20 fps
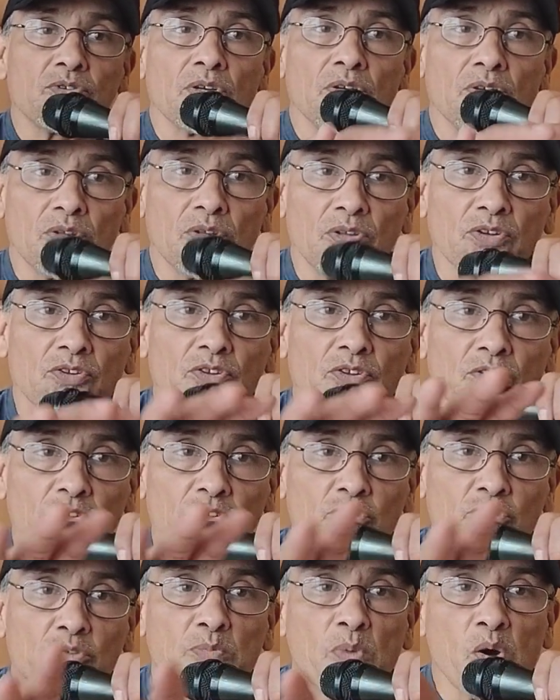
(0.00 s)
the
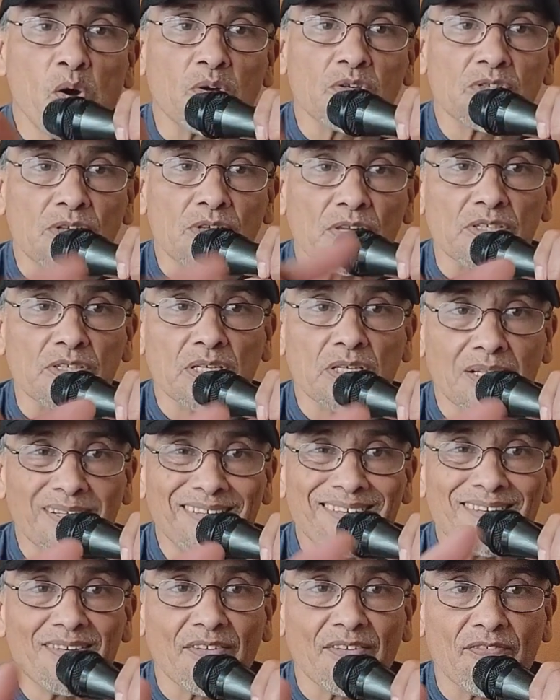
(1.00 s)
smoke starts
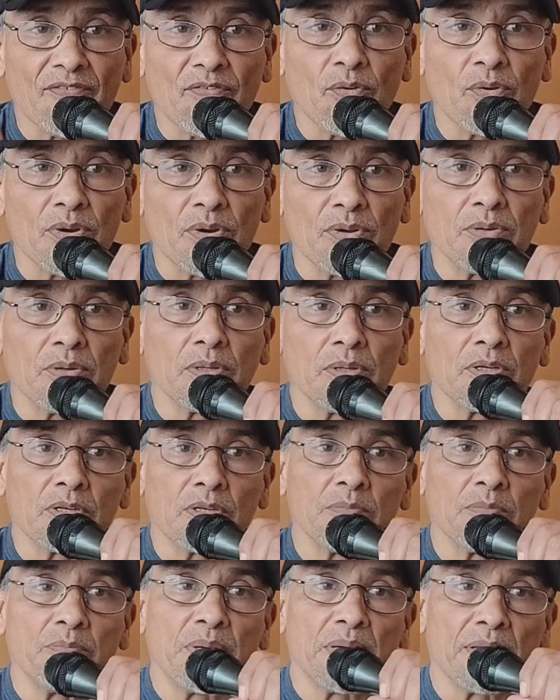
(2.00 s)
clearing for you a
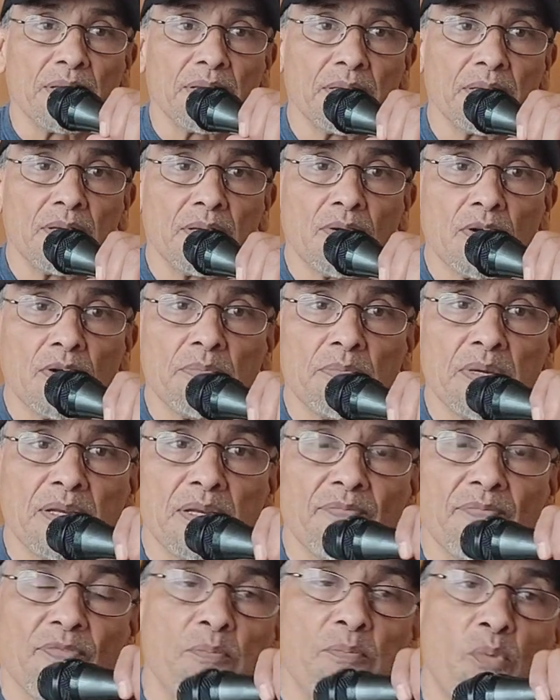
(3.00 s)
little bit. You know what I
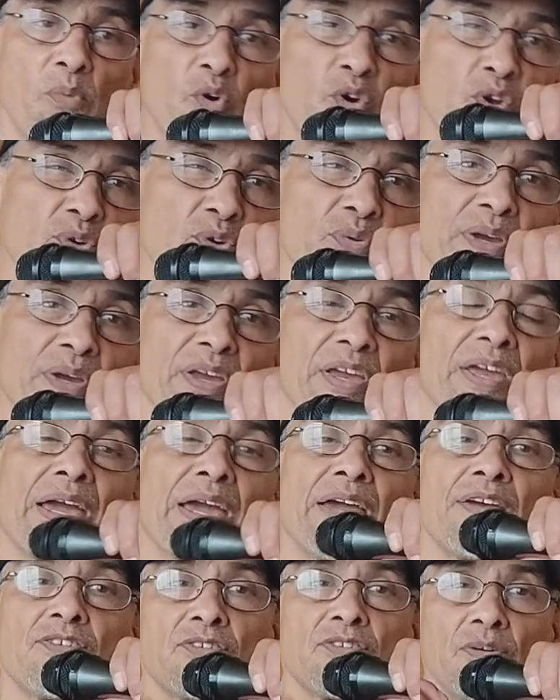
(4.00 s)
mean? The more you
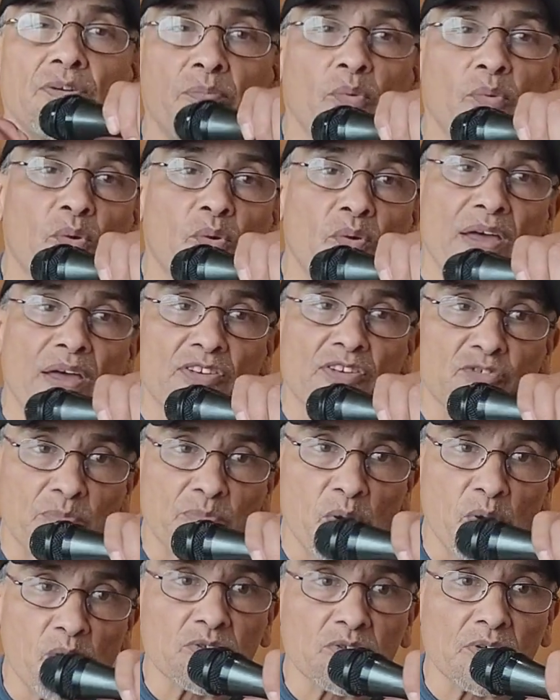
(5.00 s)
engage, the more that
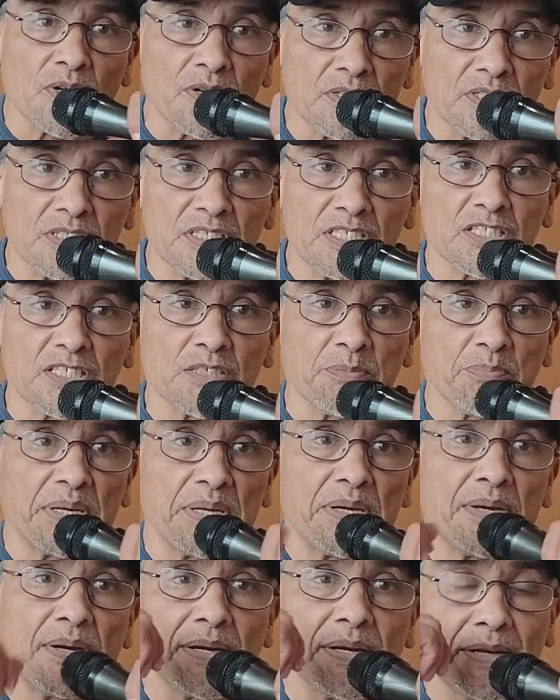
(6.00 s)
smoke starts
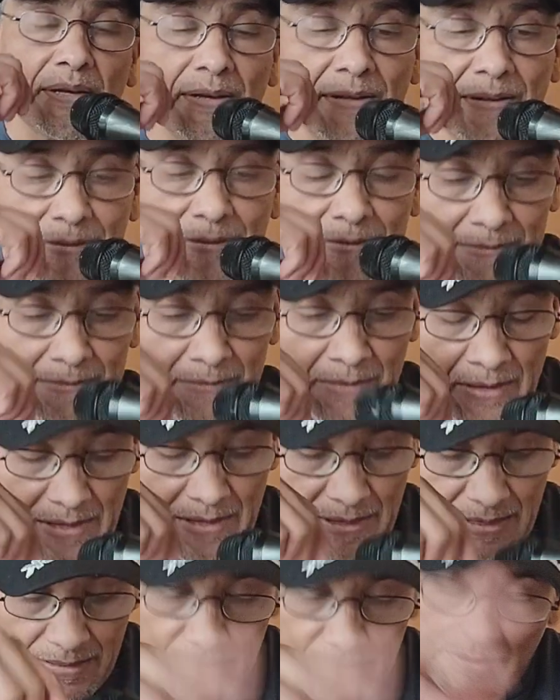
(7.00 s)
disappearing.
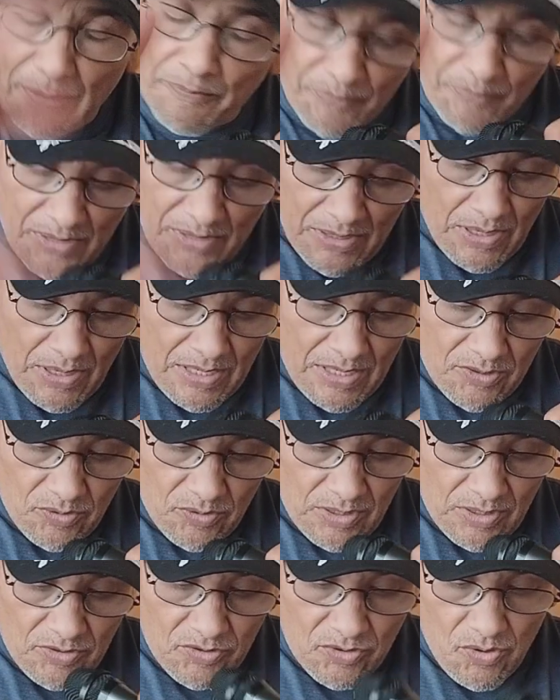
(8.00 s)
And okay, so
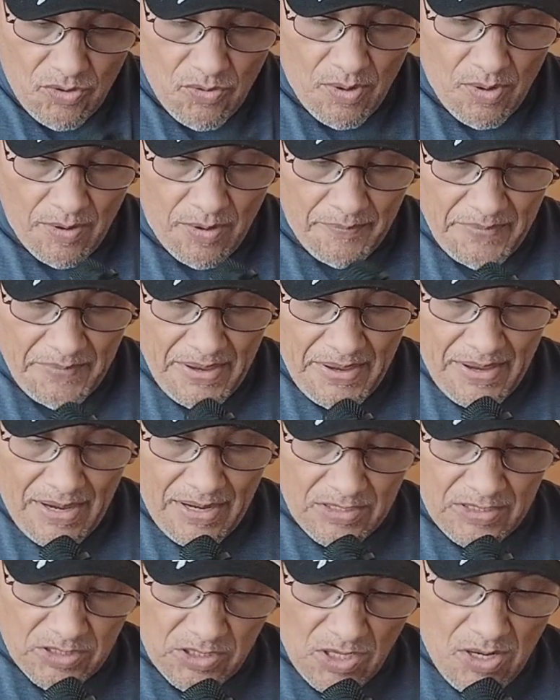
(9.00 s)
let's go on.
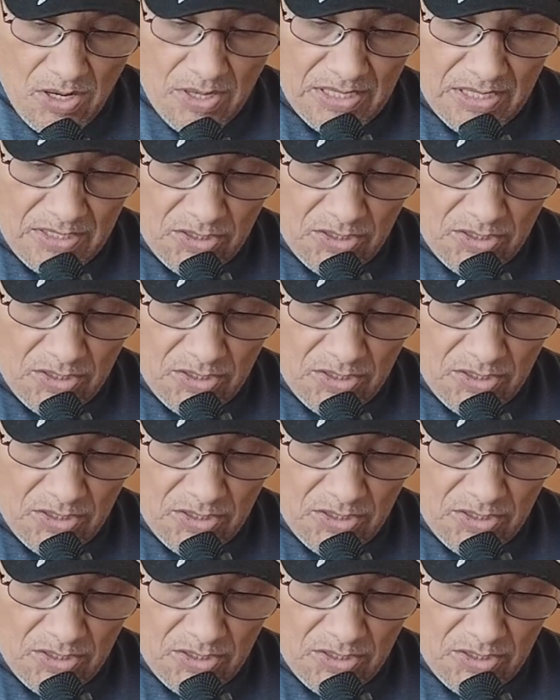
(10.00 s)
As long as